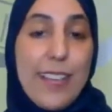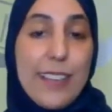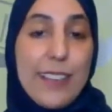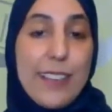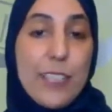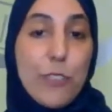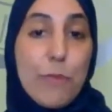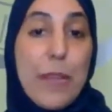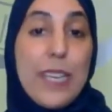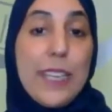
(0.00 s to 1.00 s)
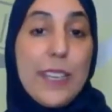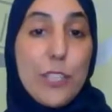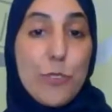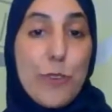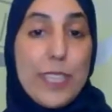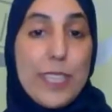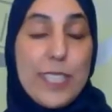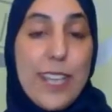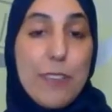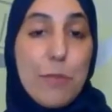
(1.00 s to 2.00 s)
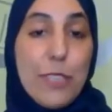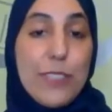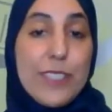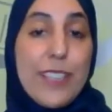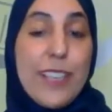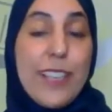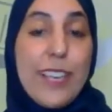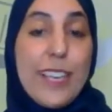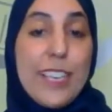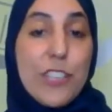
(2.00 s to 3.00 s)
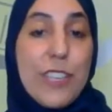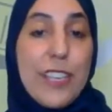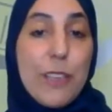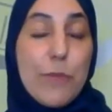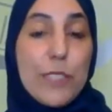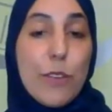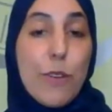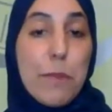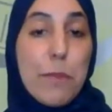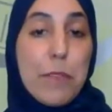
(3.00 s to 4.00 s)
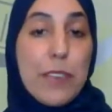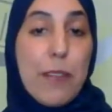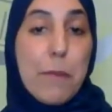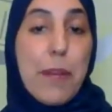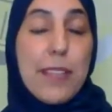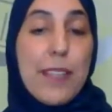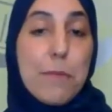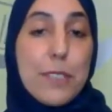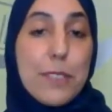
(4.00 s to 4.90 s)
And that took many years to understand because initially it was, oh, I'm a mother,